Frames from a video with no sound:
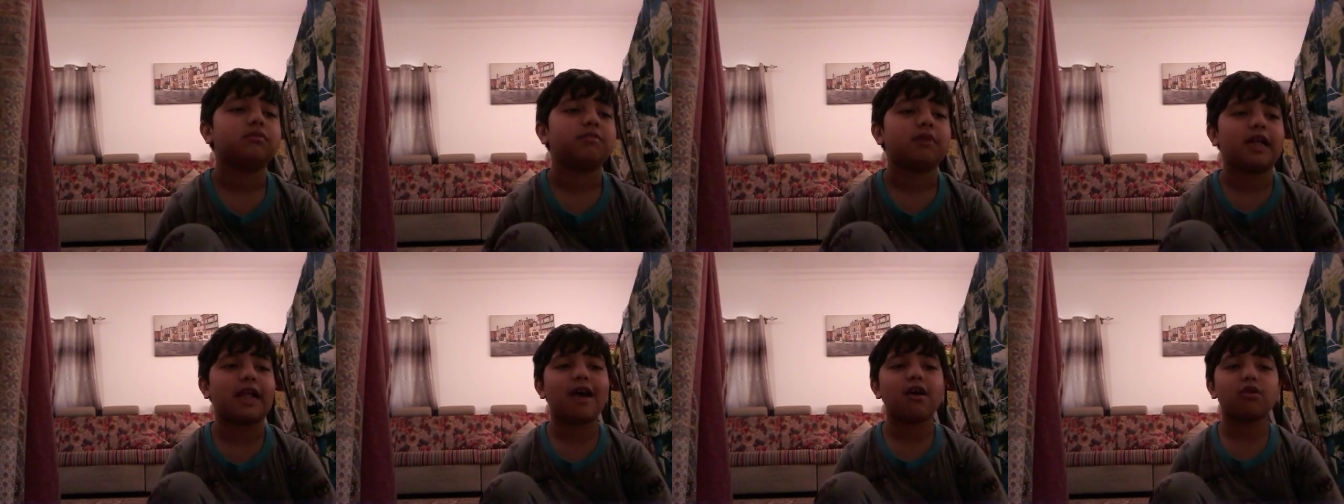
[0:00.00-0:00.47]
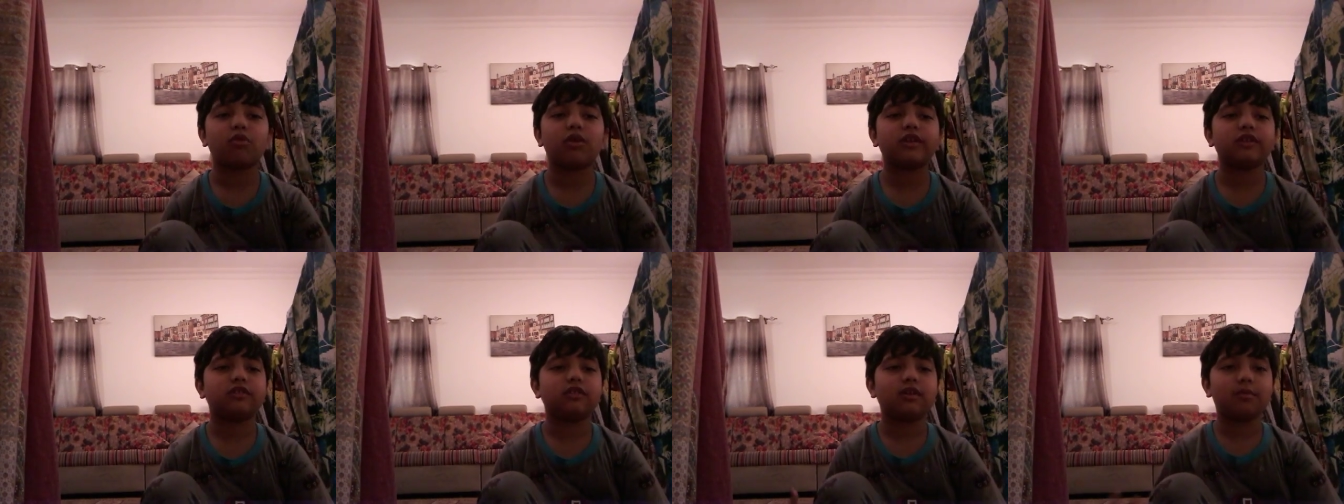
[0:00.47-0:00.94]
I don't
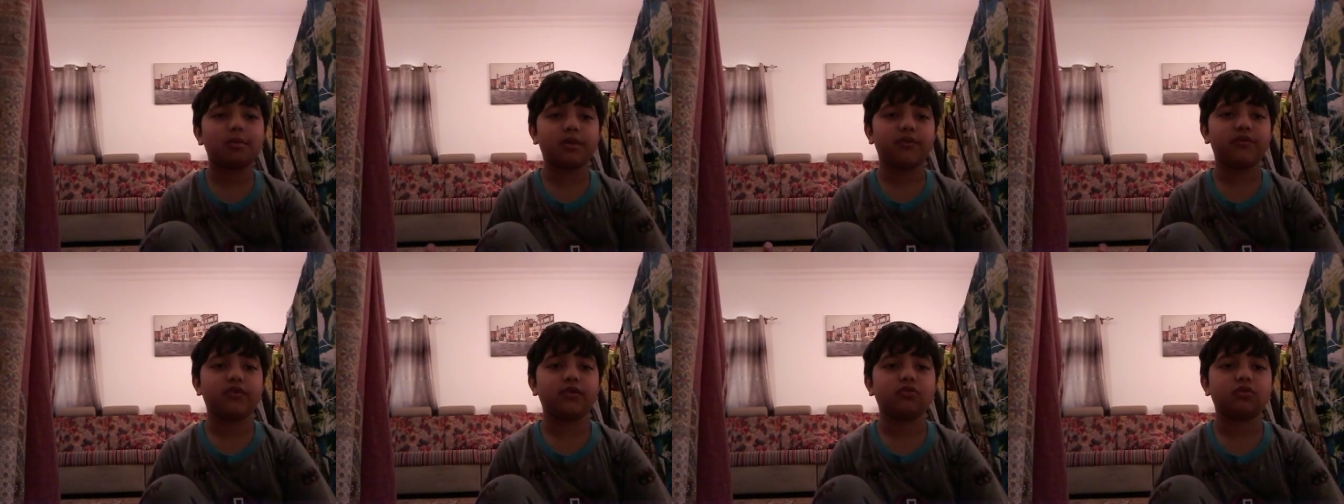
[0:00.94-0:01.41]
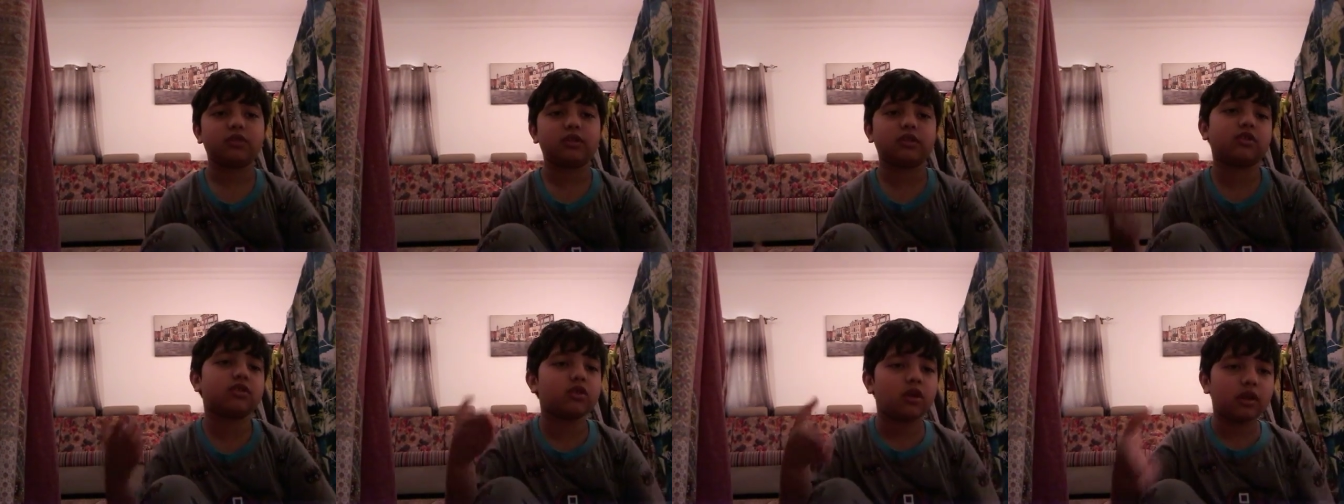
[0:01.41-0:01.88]
want double views.
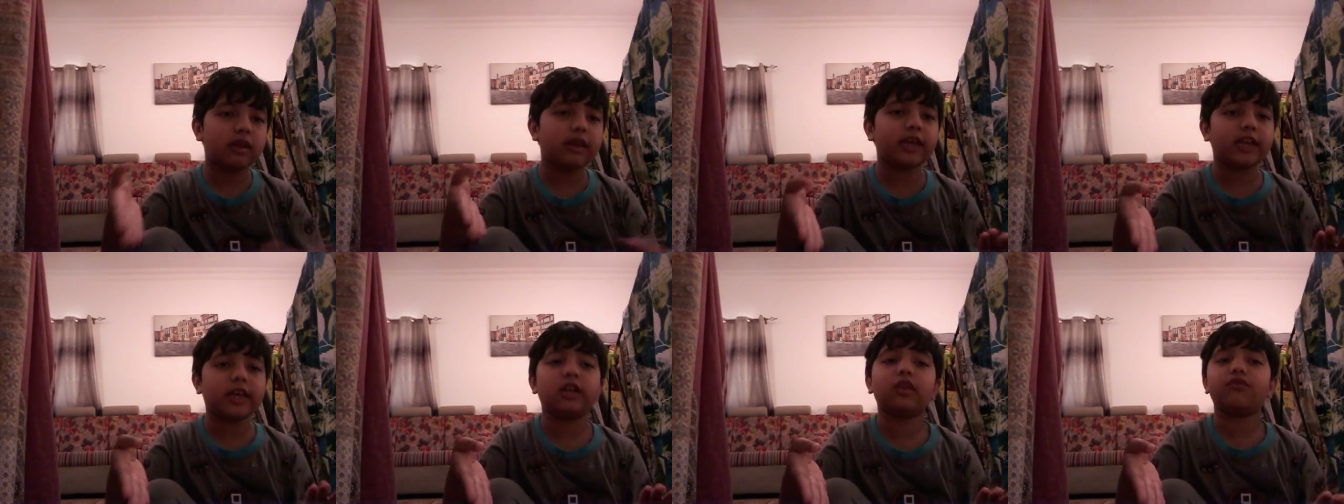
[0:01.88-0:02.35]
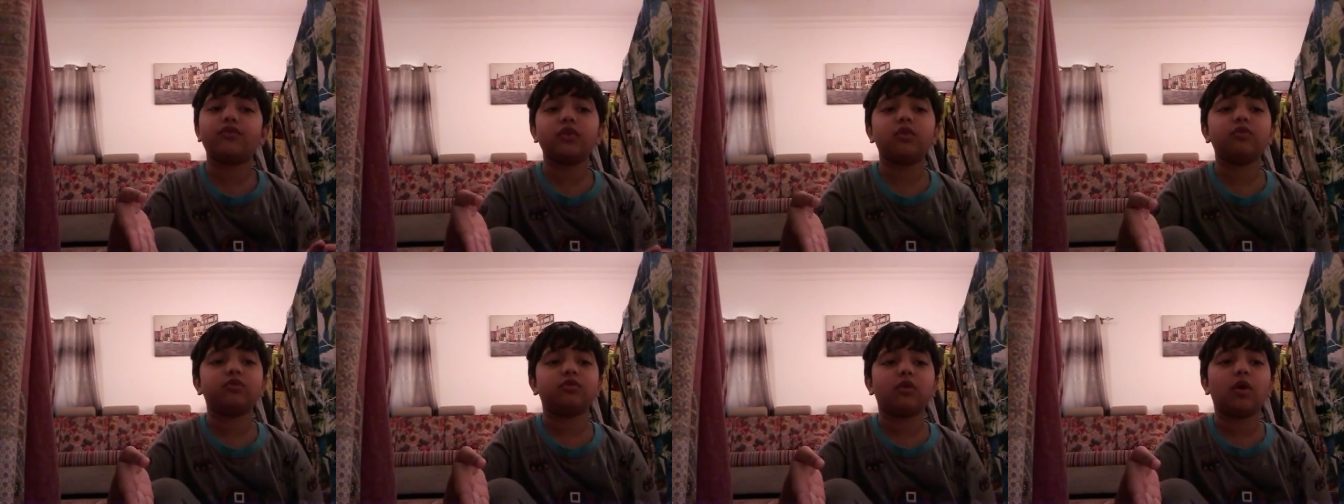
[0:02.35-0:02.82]
This is only getting
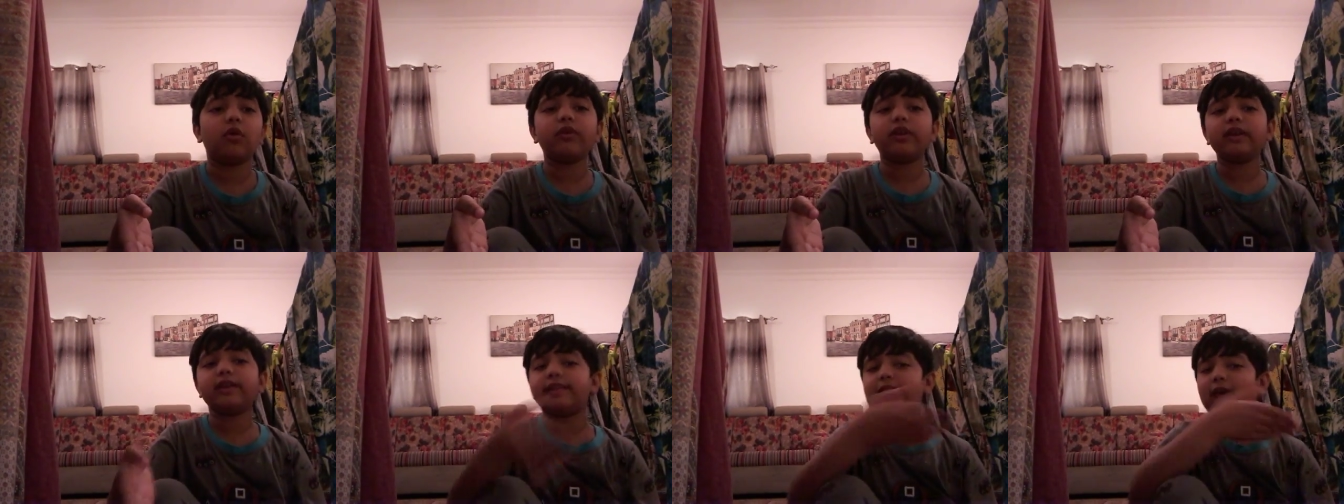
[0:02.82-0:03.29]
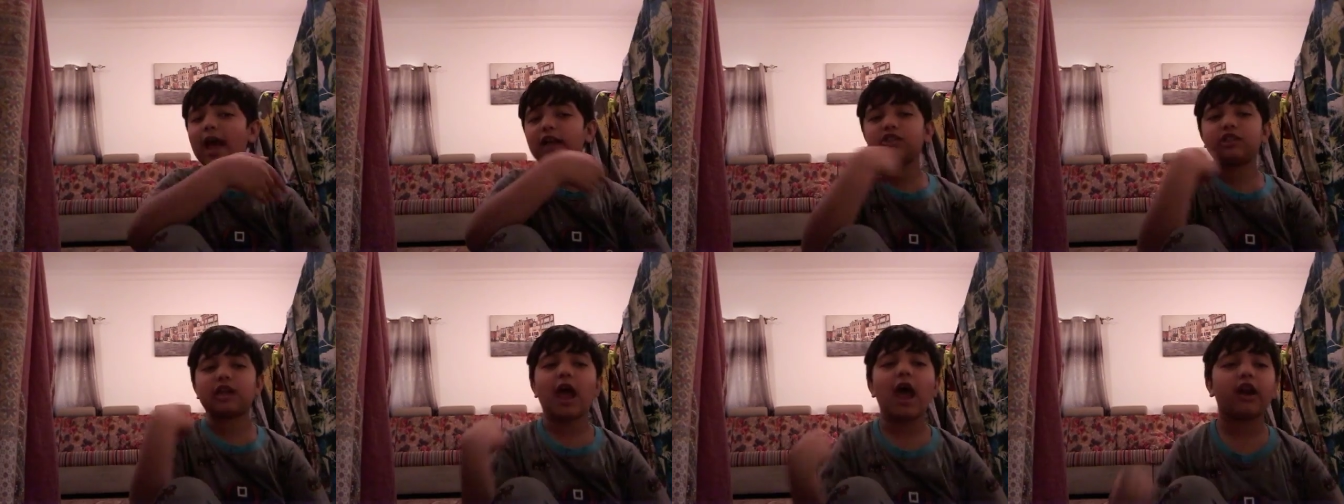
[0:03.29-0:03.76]
views. No need
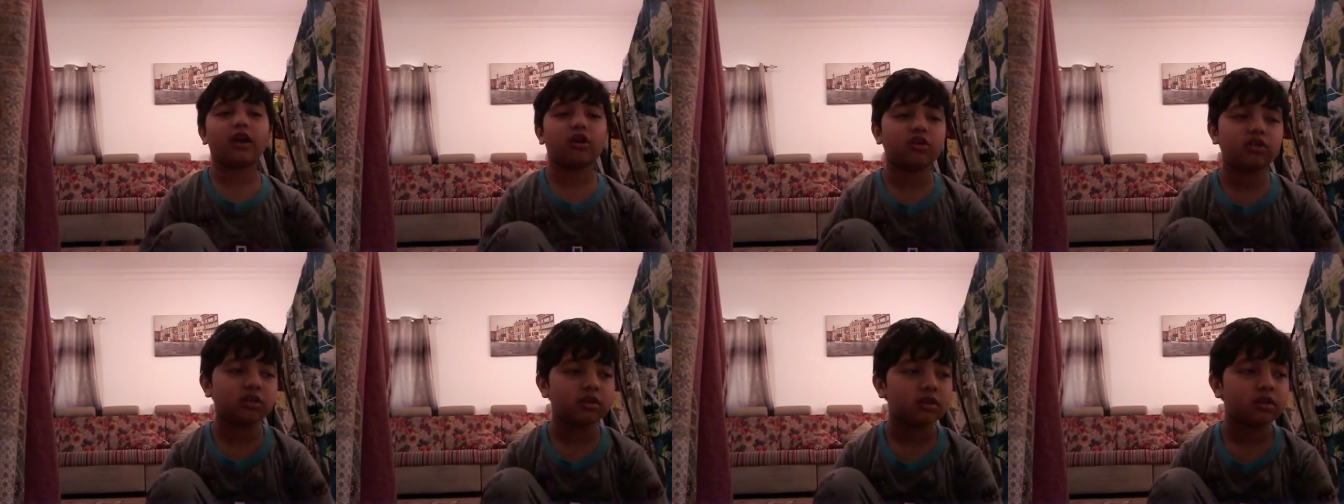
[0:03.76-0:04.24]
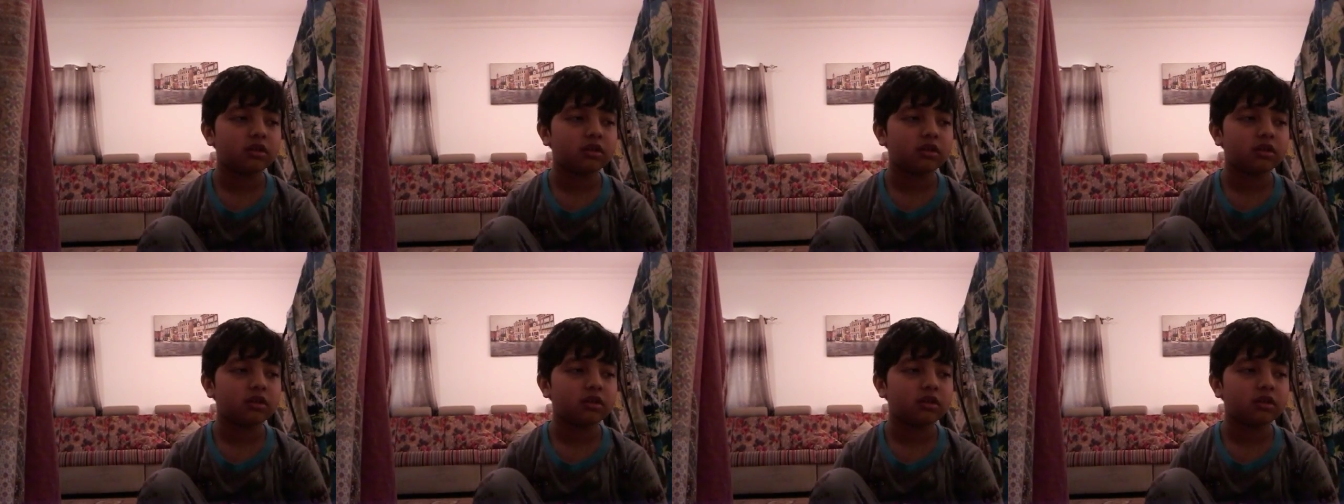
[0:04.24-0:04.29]
that channel.